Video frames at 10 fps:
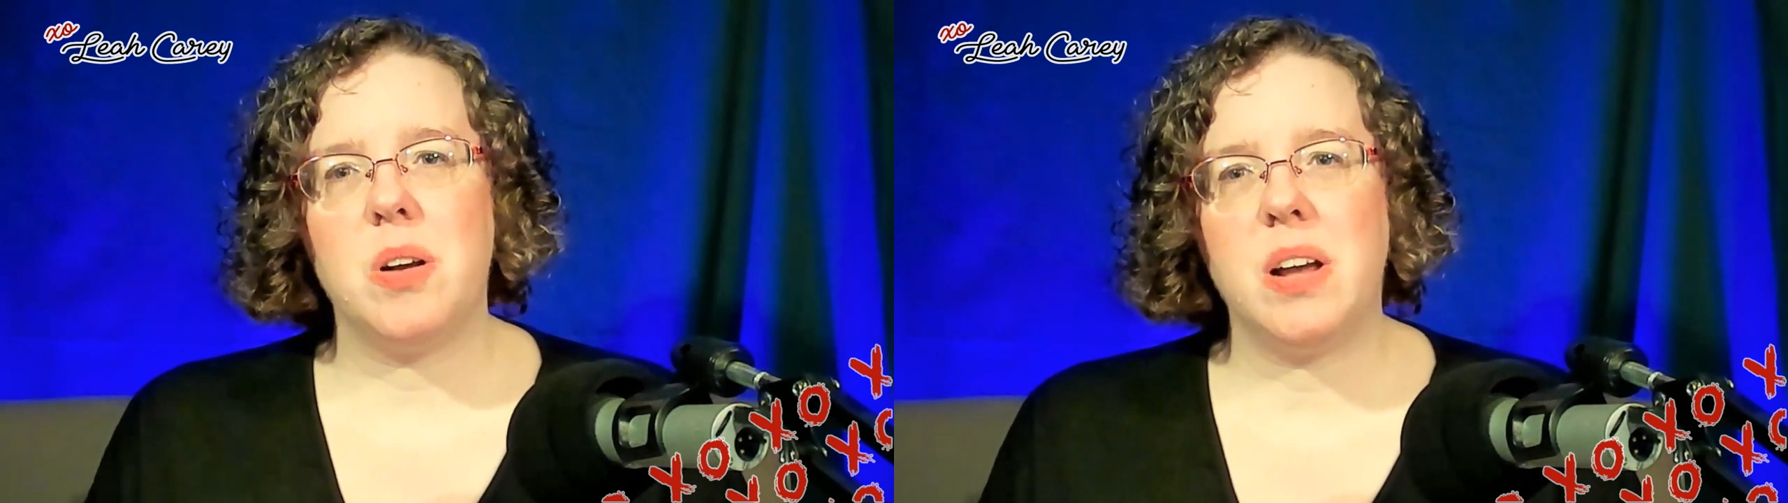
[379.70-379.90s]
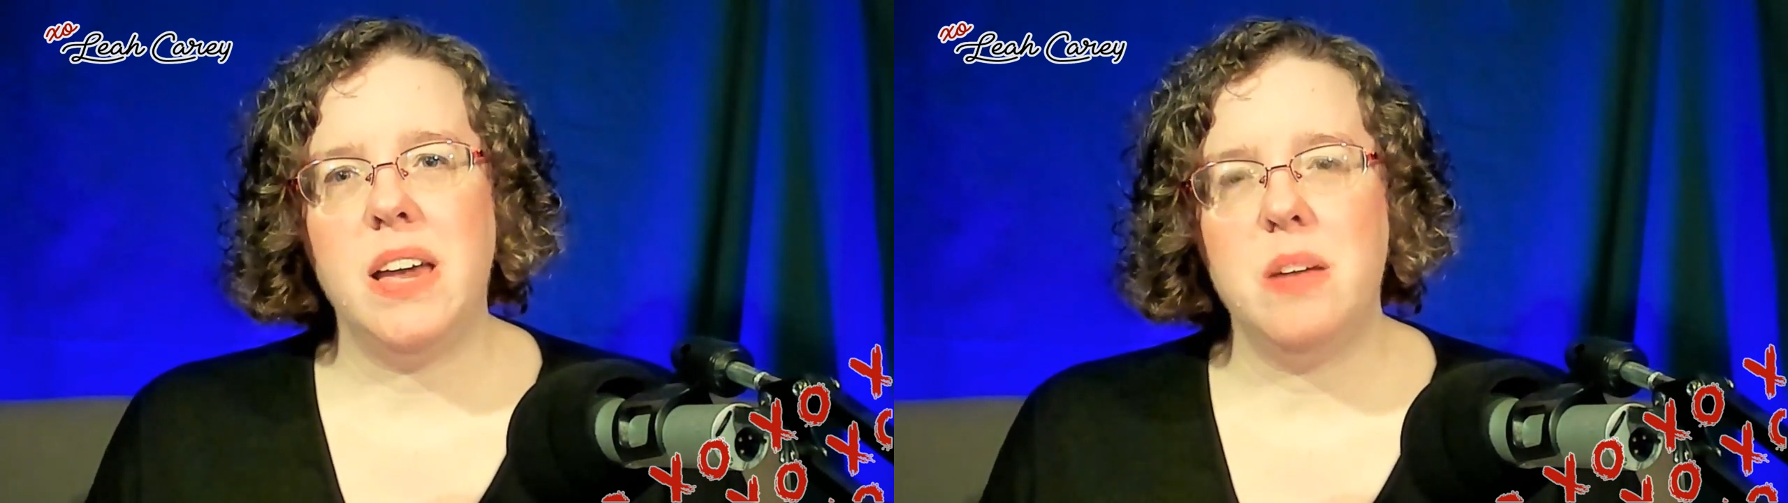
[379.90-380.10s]

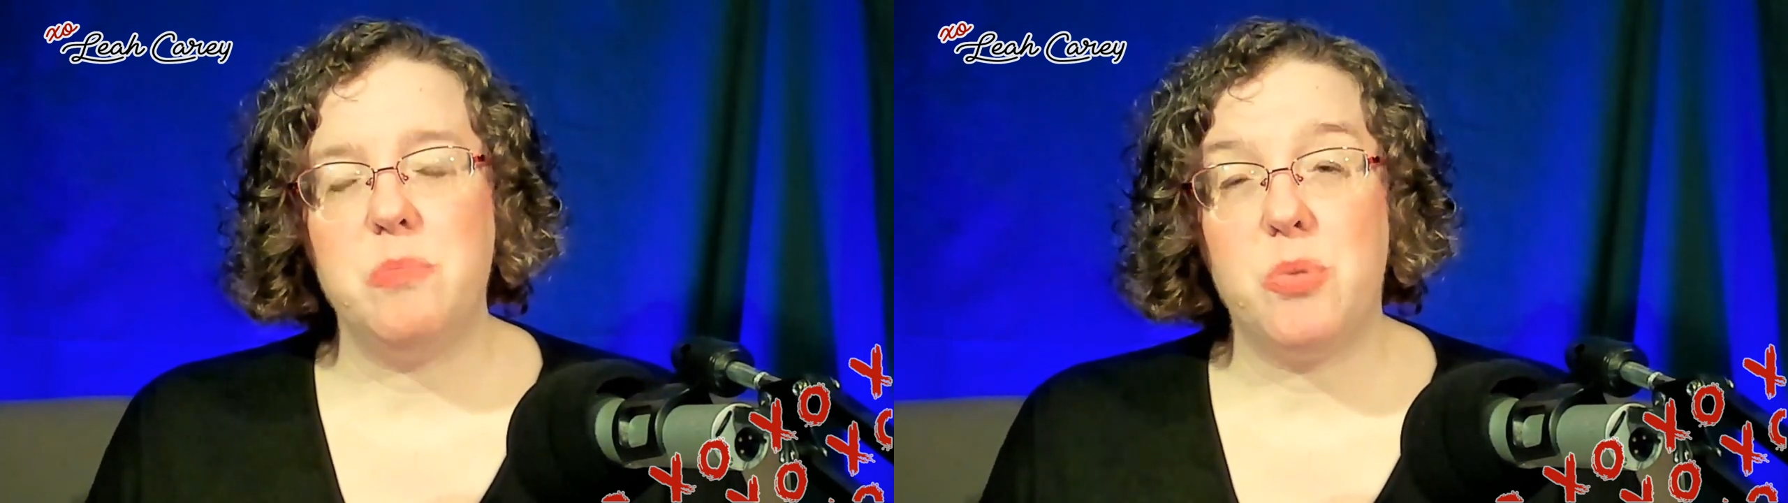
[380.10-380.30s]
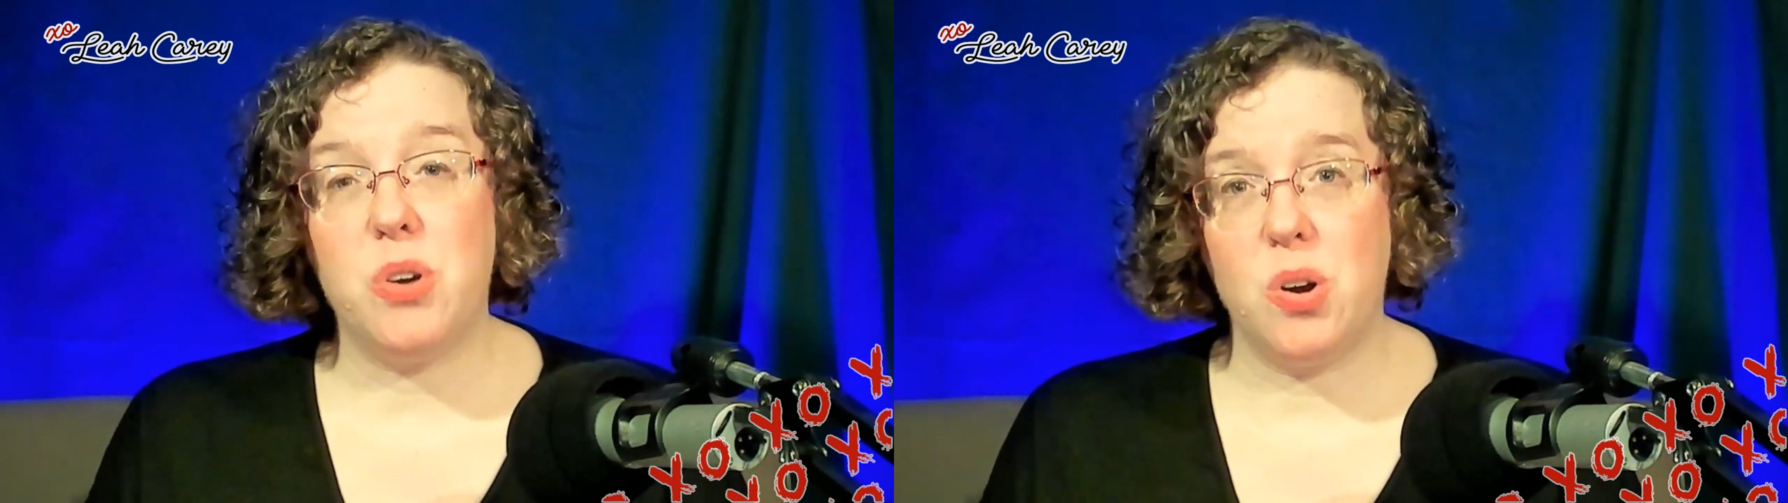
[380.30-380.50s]

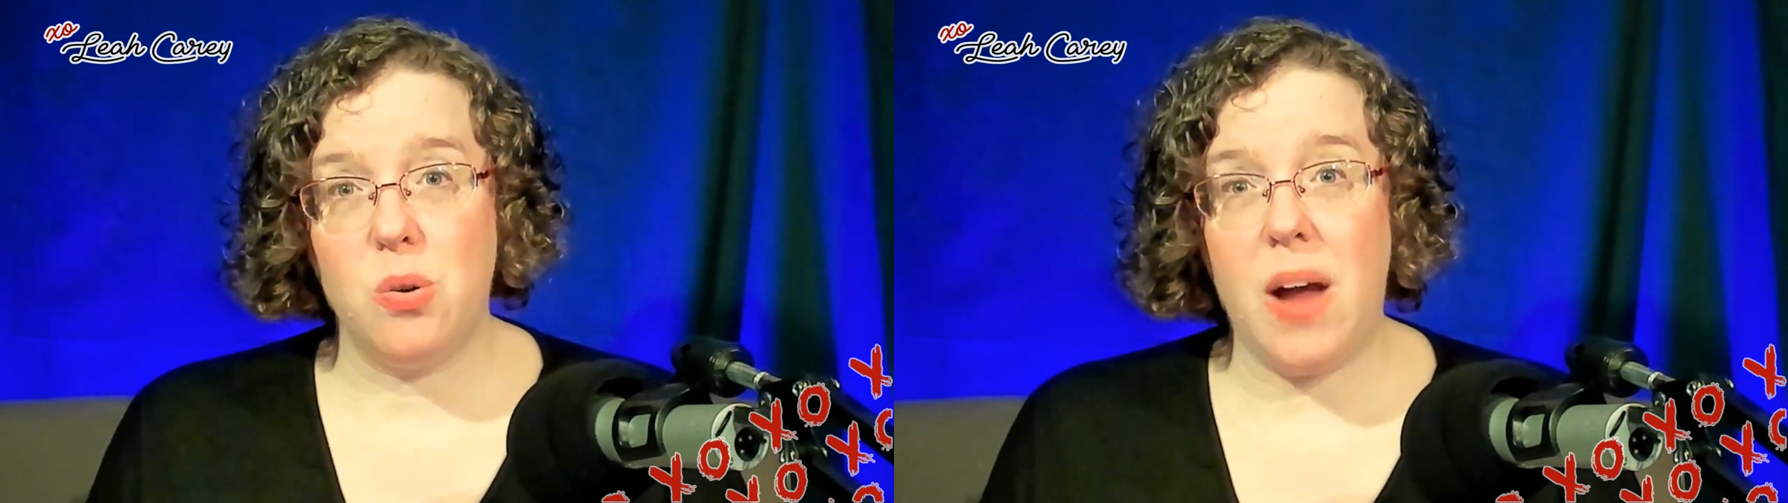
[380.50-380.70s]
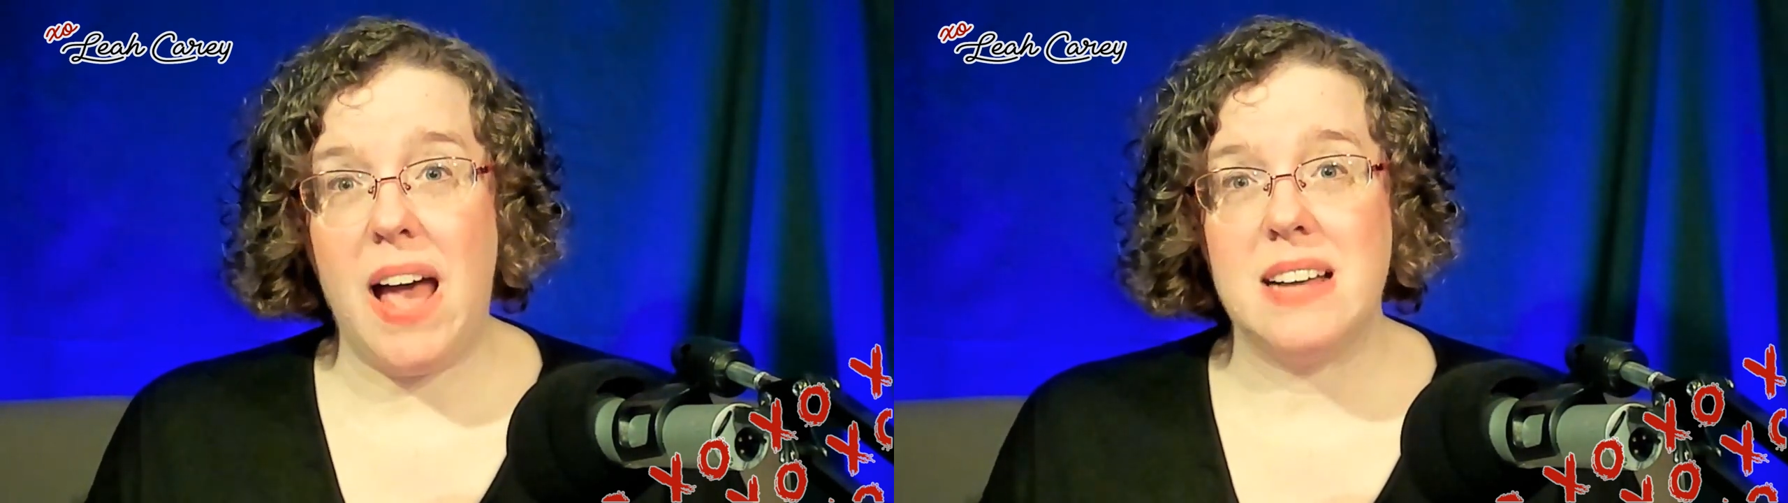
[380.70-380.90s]
can
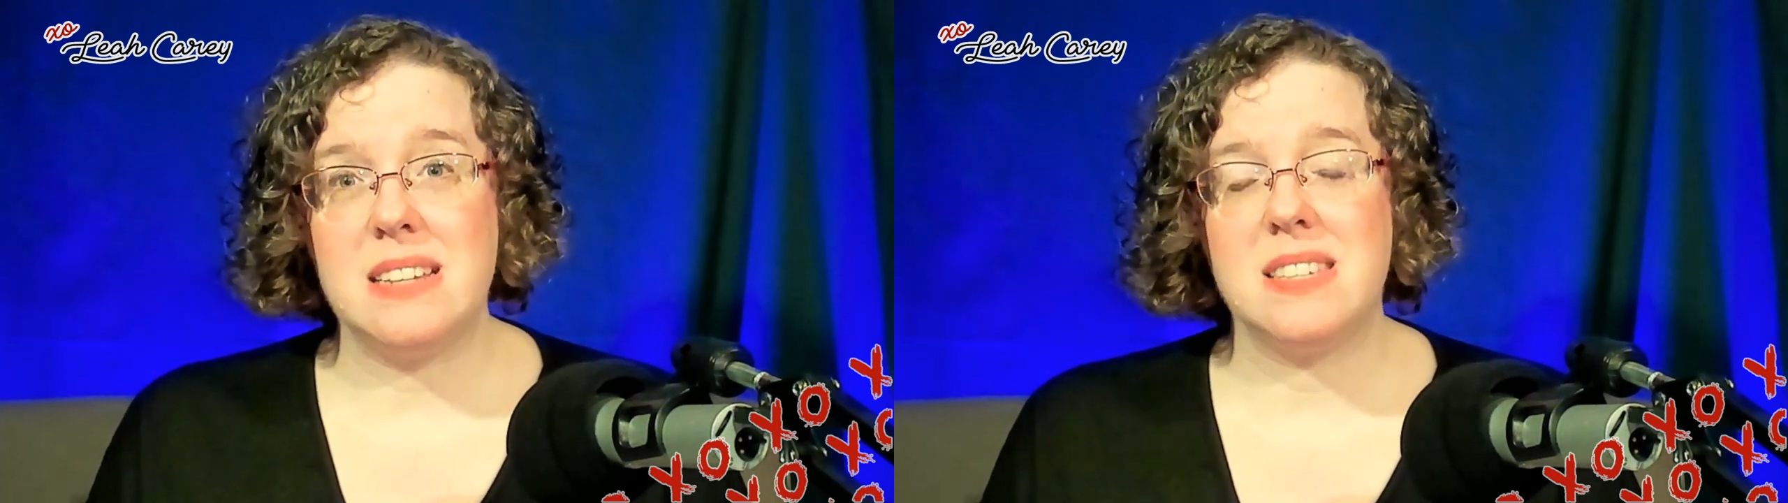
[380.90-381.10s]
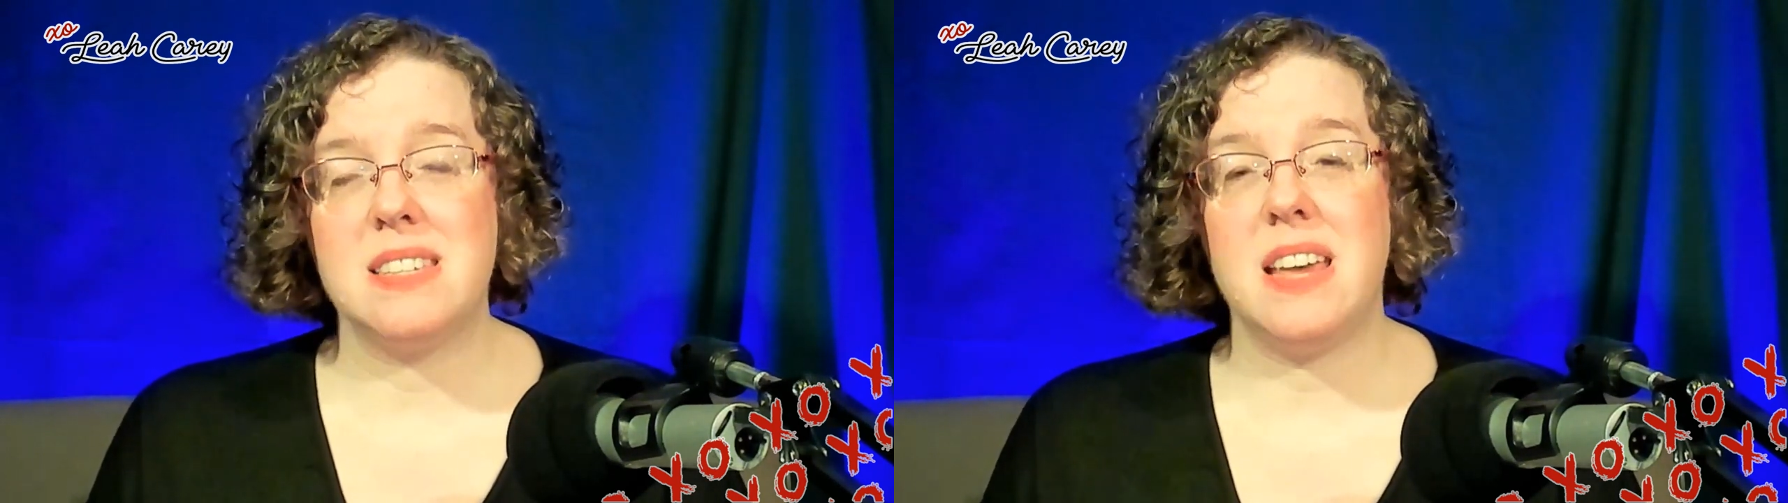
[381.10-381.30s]

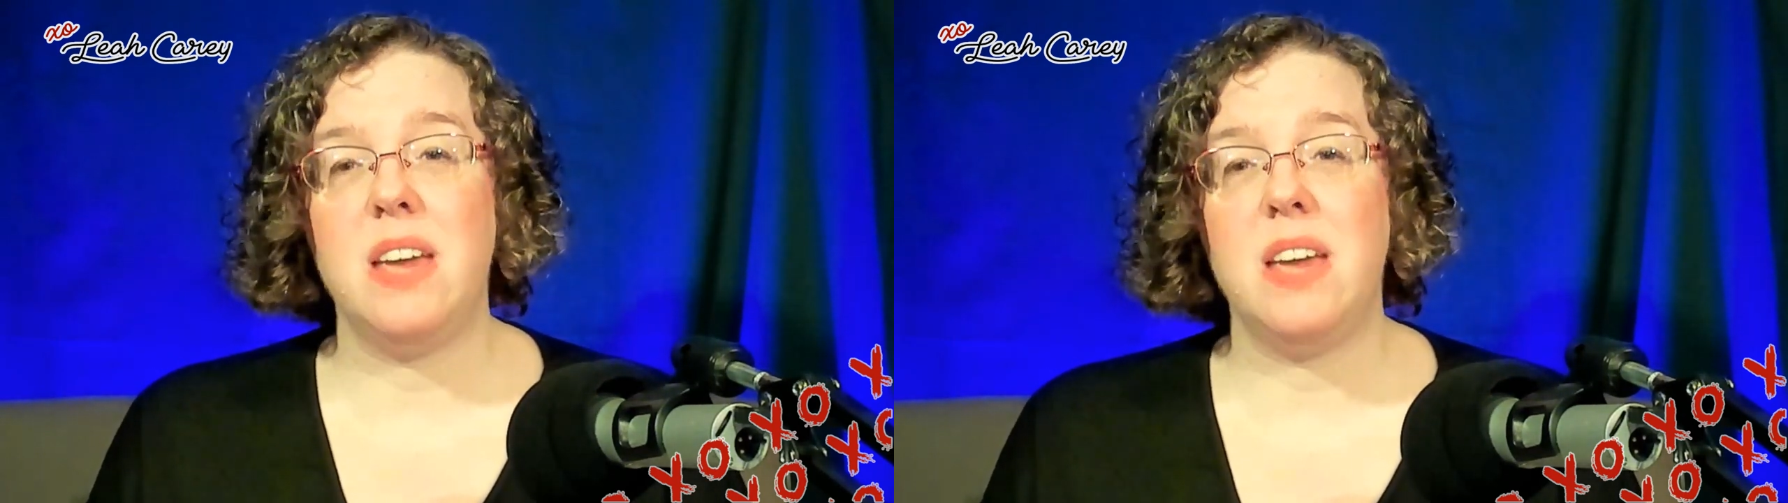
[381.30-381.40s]
progress